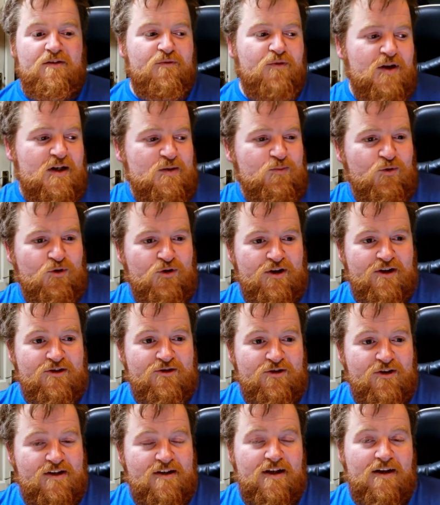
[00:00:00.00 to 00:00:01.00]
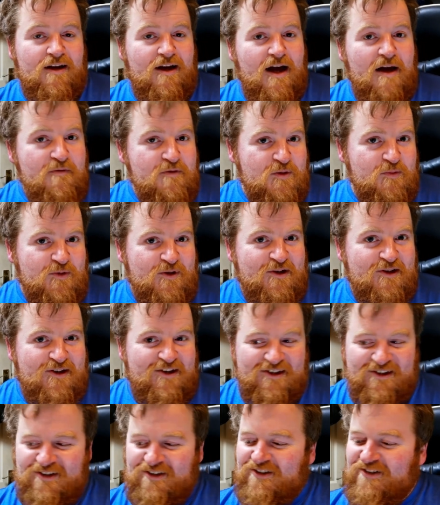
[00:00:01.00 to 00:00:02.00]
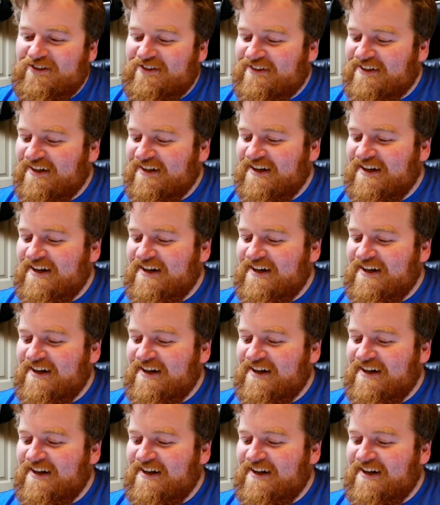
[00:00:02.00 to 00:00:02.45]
Facebook yesterday saying I have some good news.